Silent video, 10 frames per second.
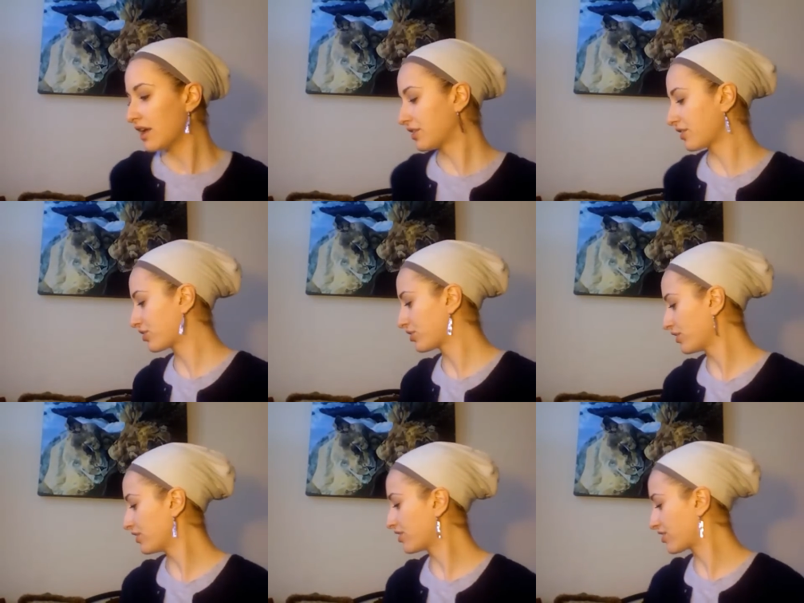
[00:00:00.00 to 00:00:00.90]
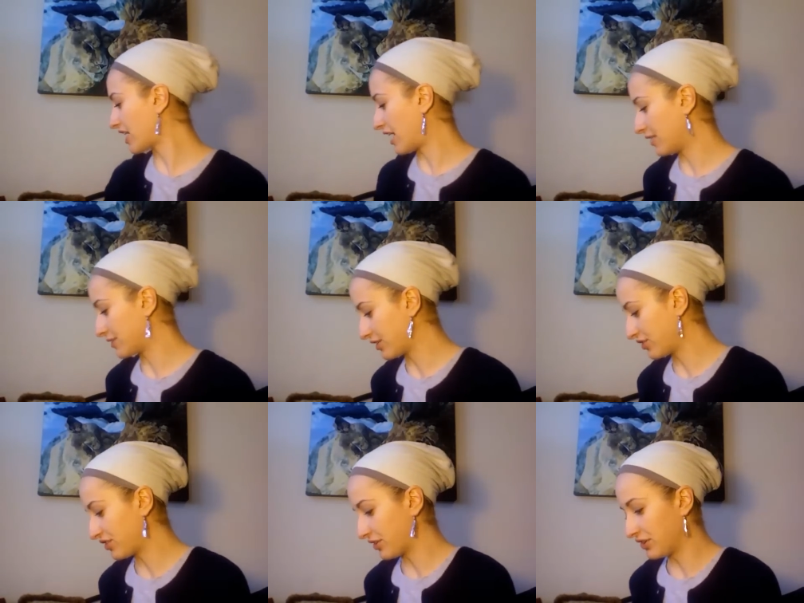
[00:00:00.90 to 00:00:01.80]
The third style I'm going
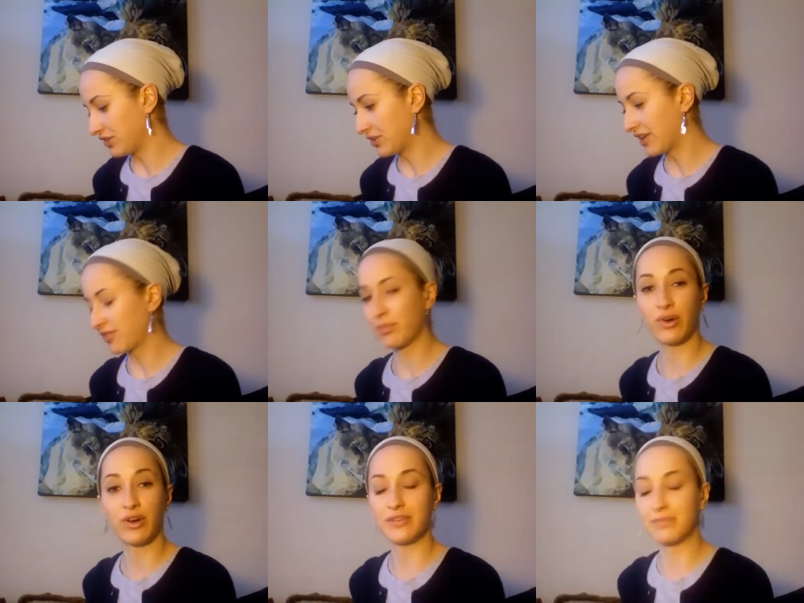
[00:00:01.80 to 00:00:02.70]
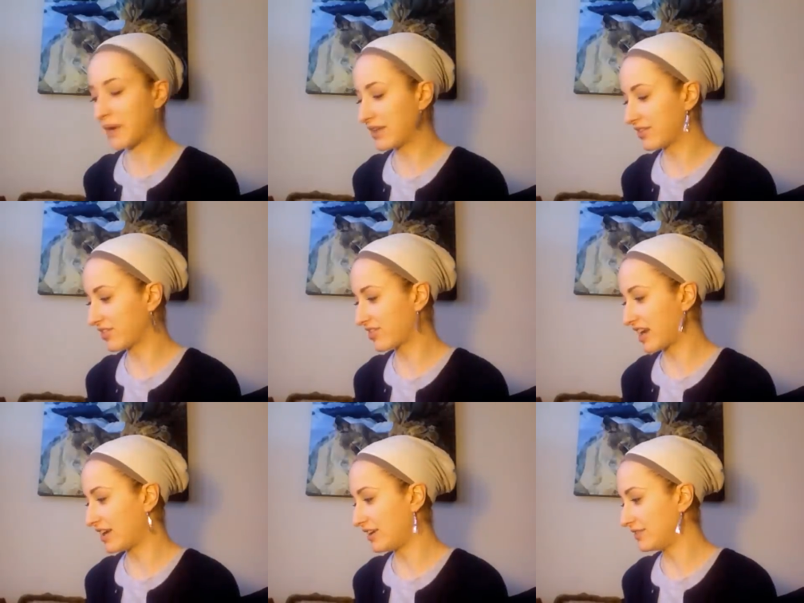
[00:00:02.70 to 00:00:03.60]
to show you is more of a bun
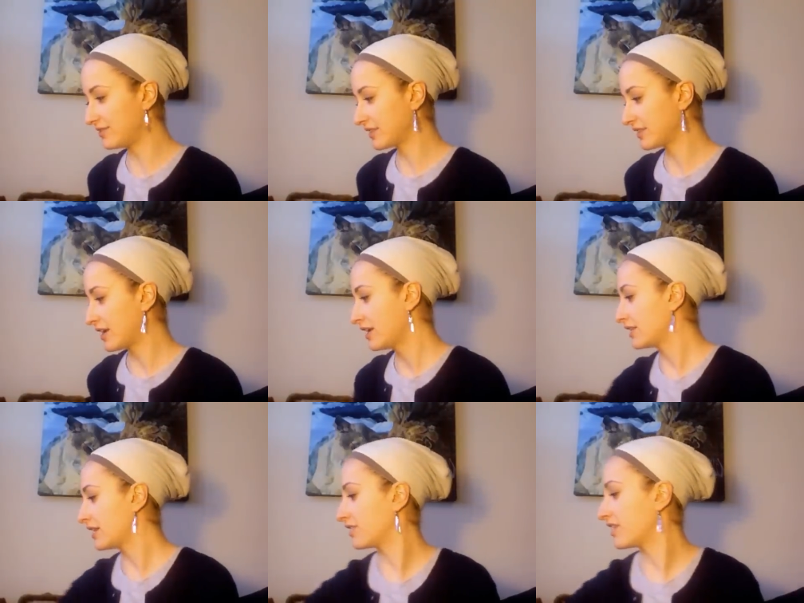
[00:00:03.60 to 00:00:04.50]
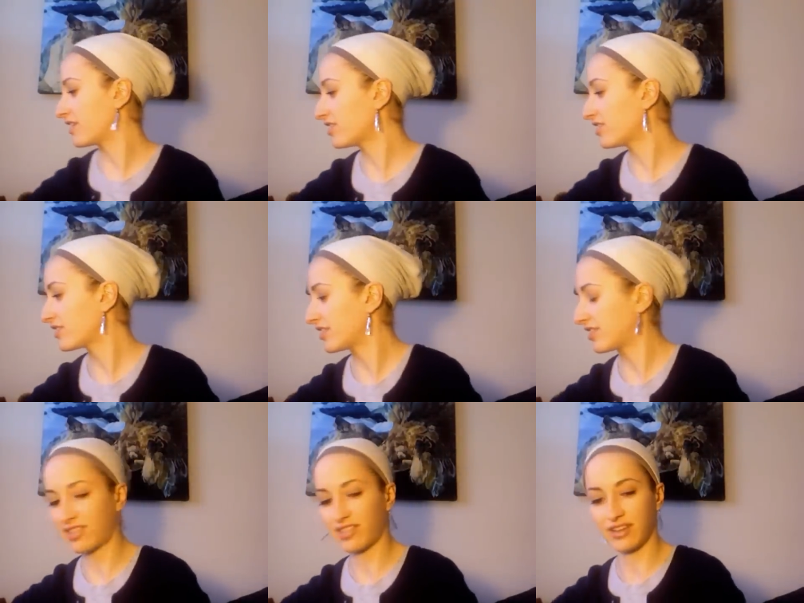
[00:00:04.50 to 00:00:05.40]
style. Now this is
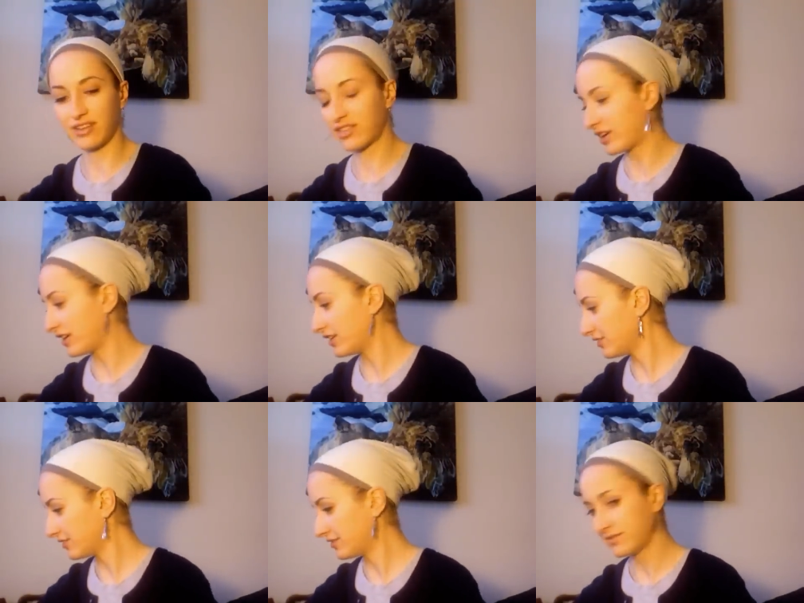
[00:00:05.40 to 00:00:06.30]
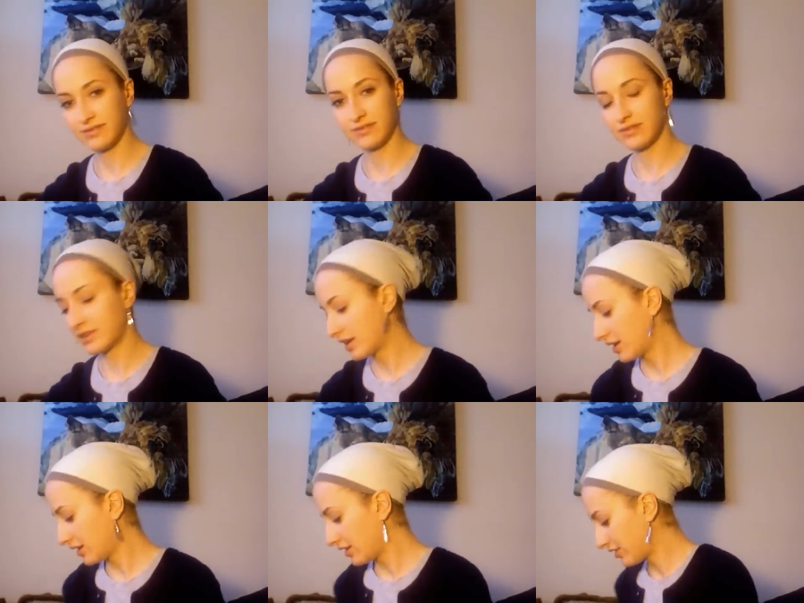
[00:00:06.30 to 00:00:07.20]
a silk scarf.
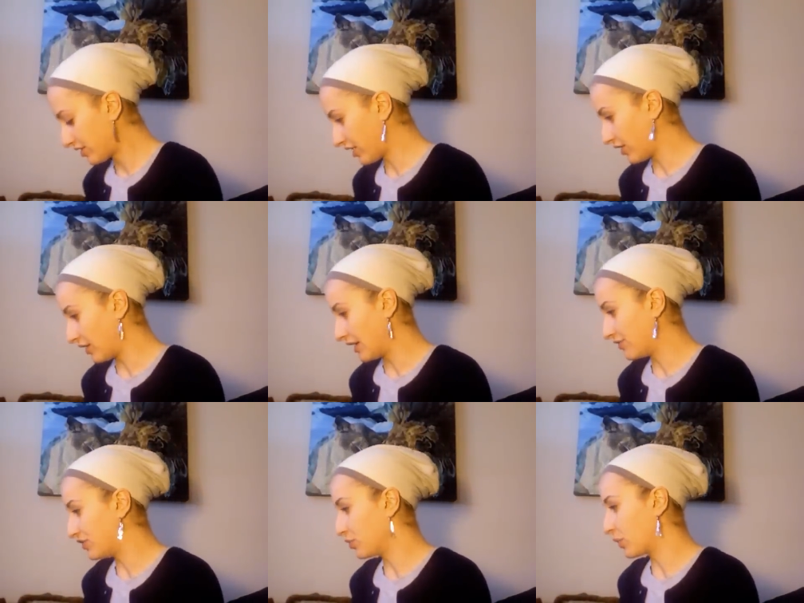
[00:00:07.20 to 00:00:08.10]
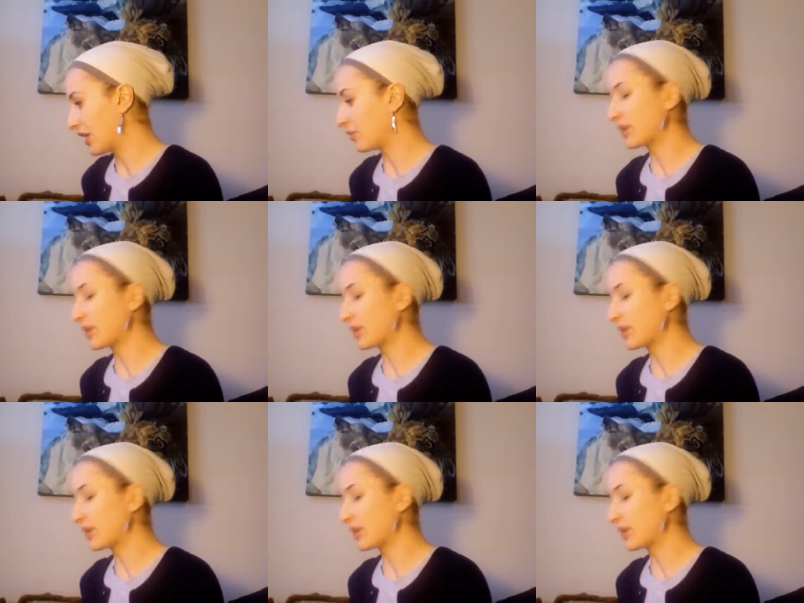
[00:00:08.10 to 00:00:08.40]
So if you wear it